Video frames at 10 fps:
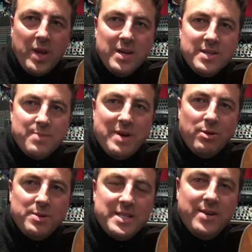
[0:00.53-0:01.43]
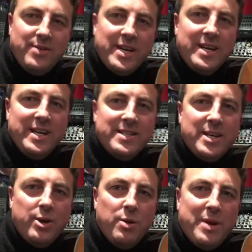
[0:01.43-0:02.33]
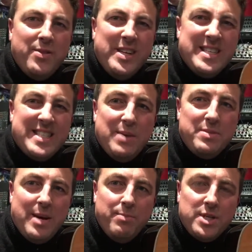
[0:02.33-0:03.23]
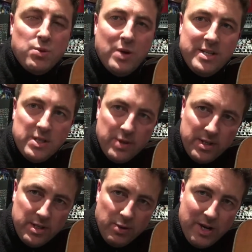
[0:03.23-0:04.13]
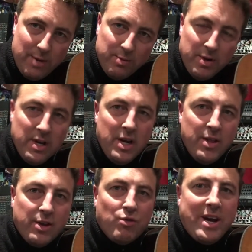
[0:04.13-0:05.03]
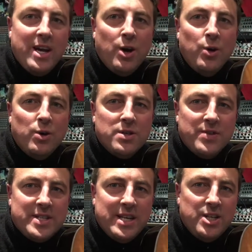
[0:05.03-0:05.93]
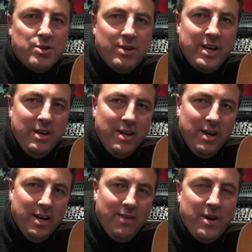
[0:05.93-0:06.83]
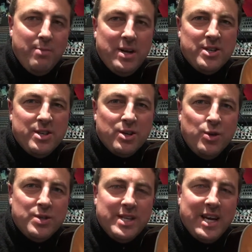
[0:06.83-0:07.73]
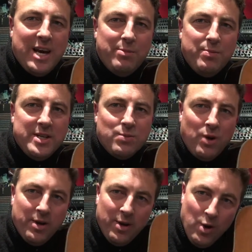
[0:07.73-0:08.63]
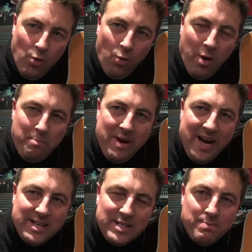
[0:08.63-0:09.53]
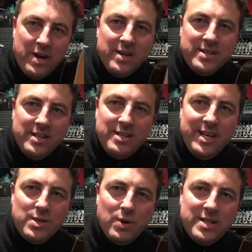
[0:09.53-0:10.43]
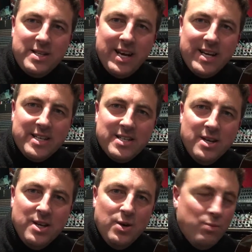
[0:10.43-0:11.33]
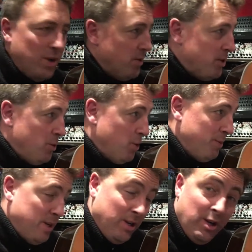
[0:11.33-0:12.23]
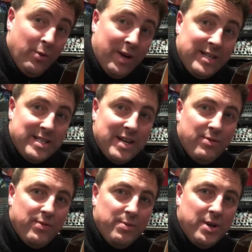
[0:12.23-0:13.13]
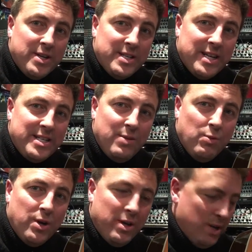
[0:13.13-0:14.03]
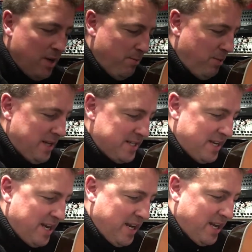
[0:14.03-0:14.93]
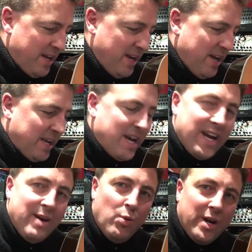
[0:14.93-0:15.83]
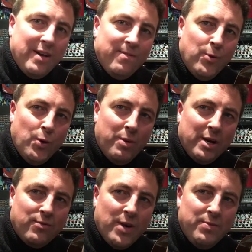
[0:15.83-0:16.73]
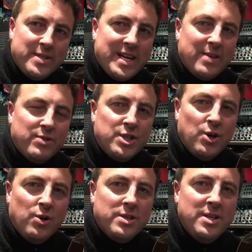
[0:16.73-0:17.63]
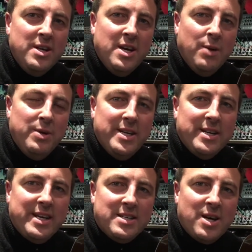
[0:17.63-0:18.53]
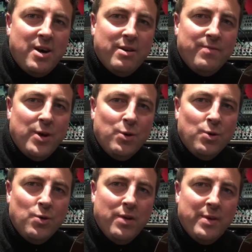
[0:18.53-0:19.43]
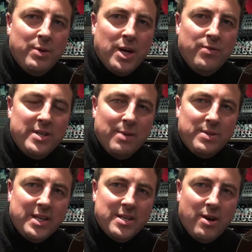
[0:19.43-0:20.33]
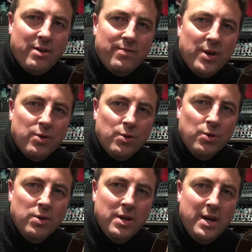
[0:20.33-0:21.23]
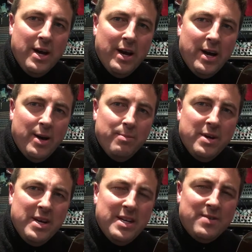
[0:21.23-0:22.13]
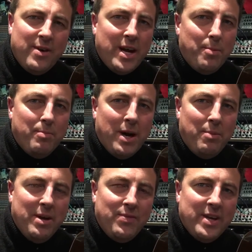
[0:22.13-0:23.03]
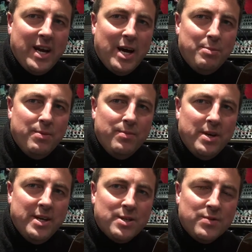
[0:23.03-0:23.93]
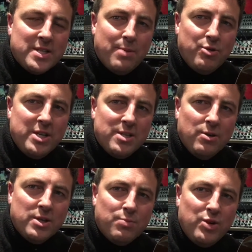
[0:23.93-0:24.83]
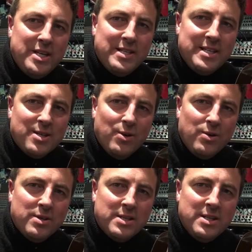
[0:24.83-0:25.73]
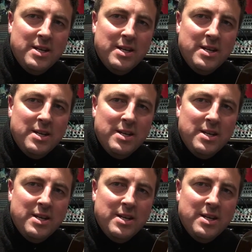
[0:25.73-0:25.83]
So Matt Roberts here again, here to tell you about the September 2022 album, The Great Hoax of the Century. Very much an acoustic album, this one. One man and his Martin D28. We got the Neumann U87 from 1981, plus a KM184 microphone that's out of shot. And we did a guitar and a vocal, and then we overdubbed a guitar and a vocal. It's a very uplifting album, sort of summery songs, breezy songs.